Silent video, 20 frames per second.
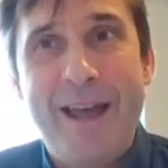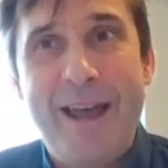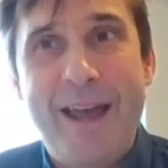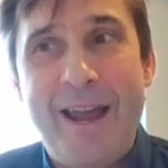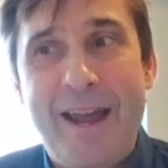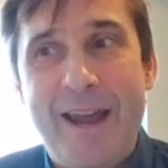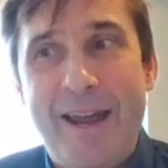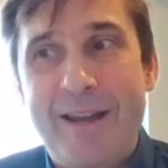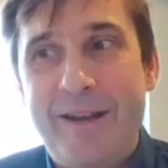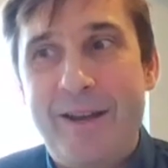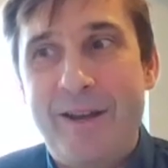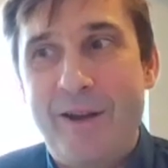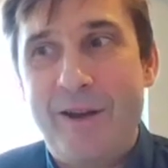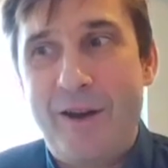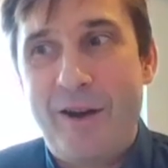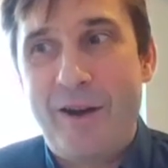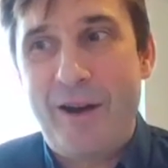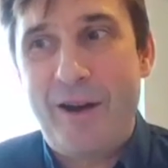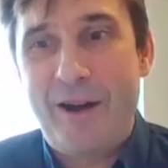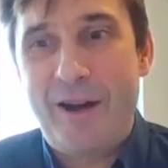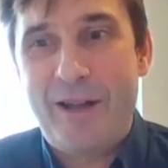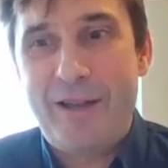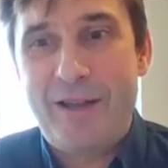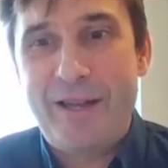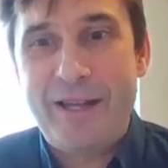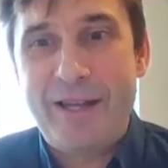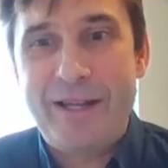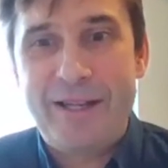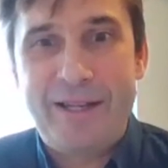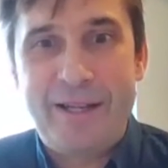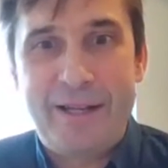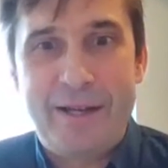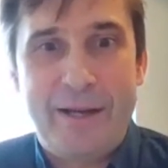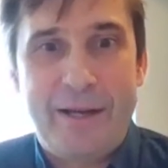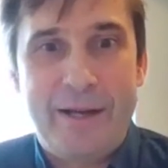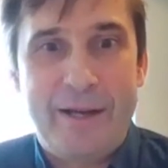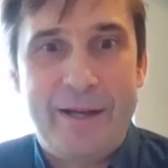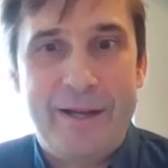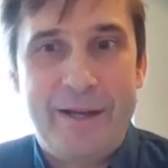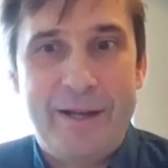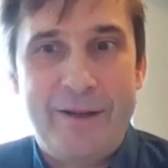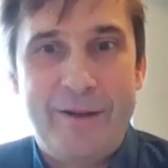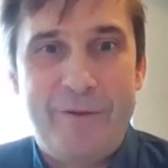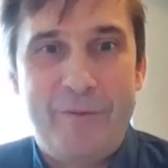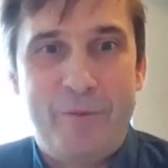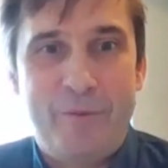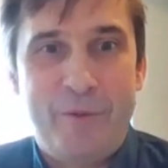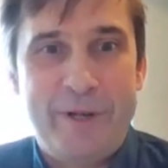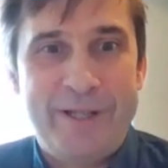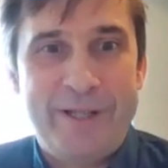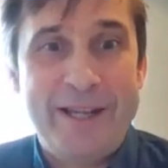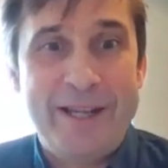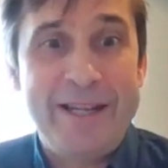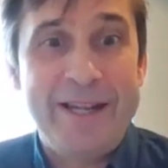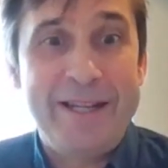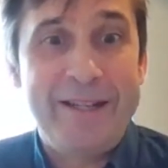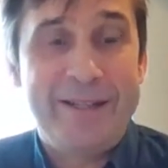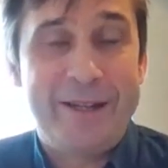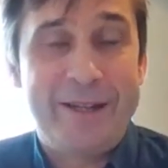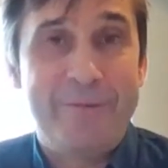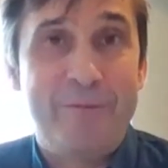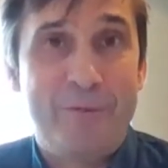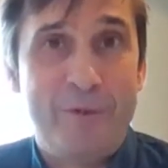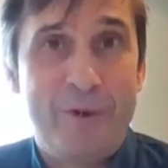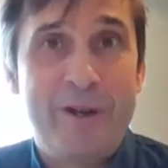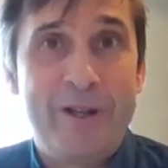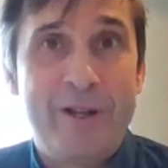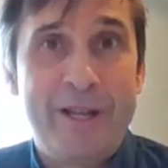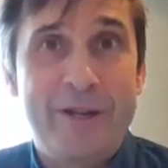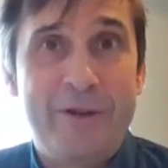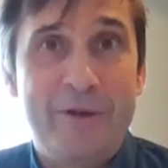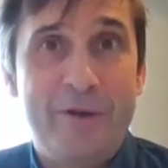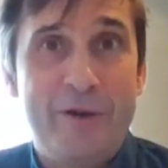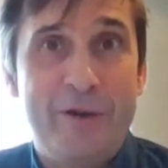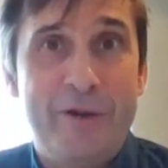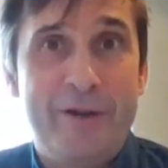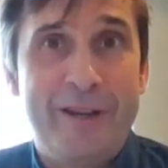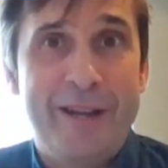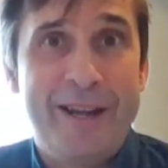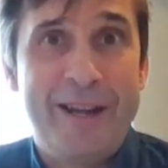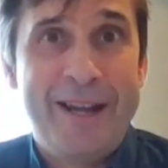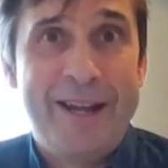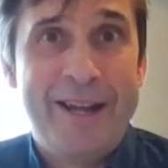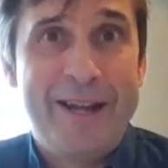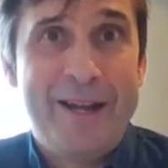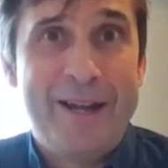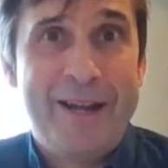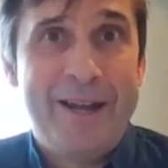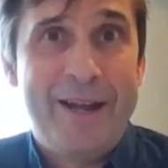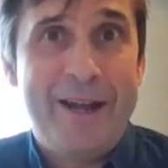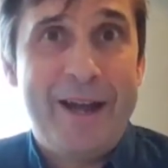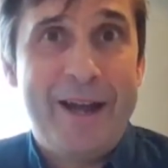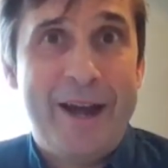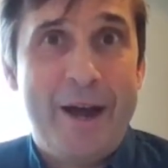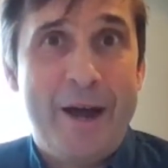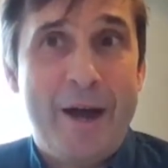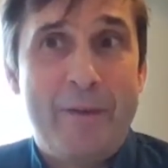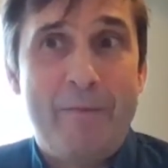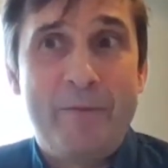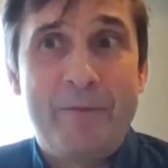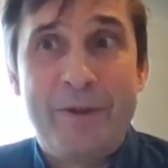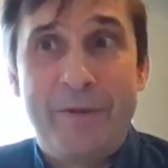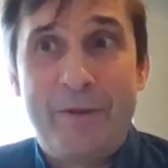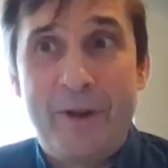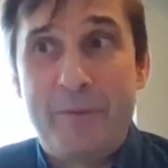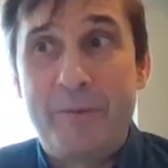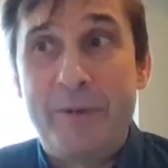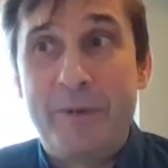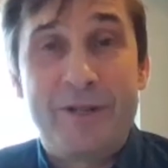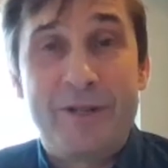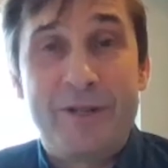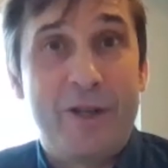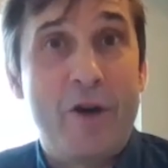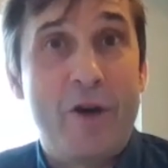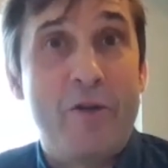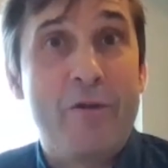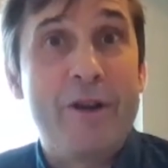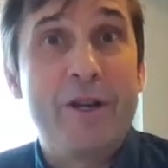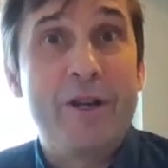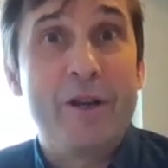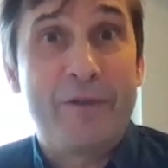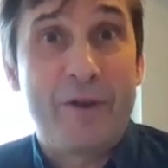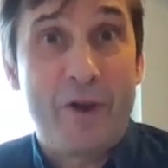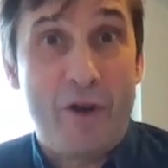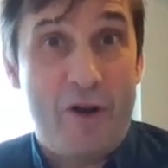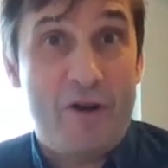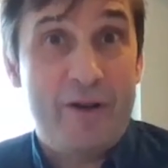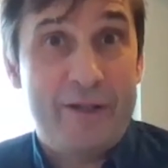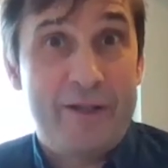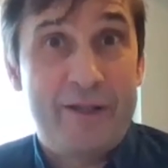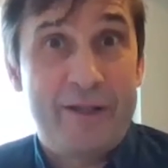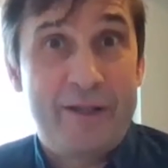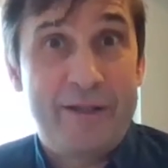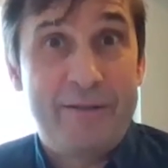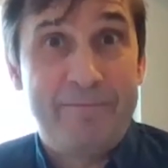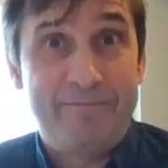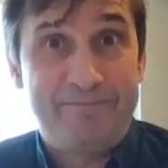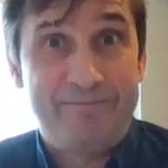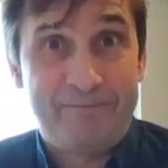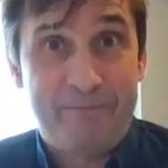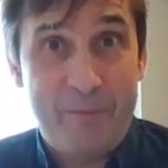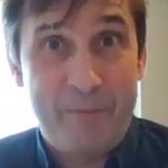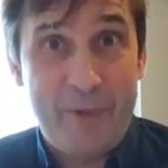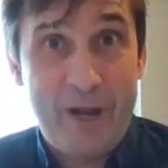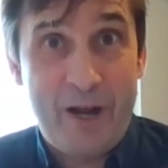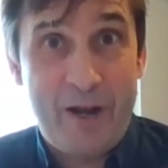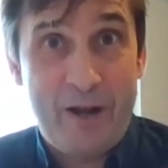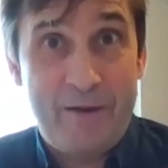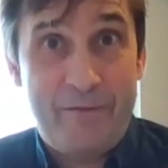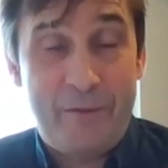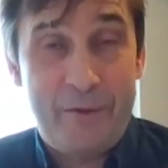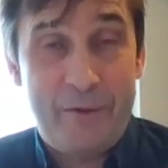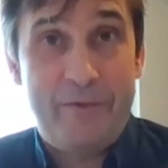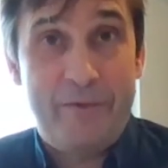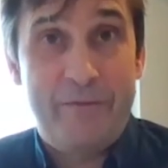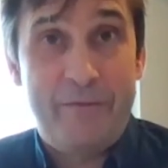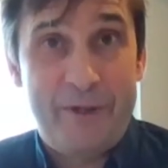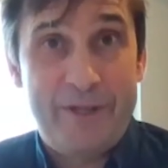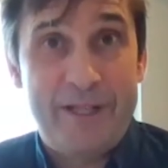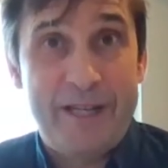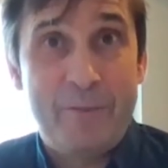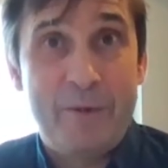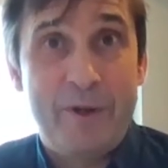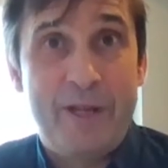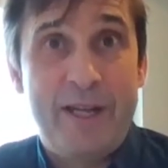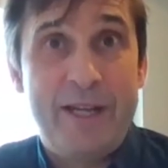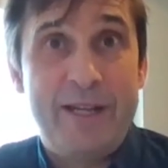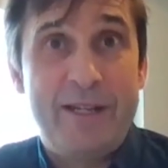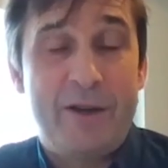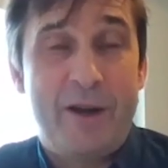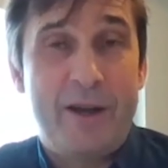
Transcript: And I think we're seeing some really good developments, lowering of costs for some of these.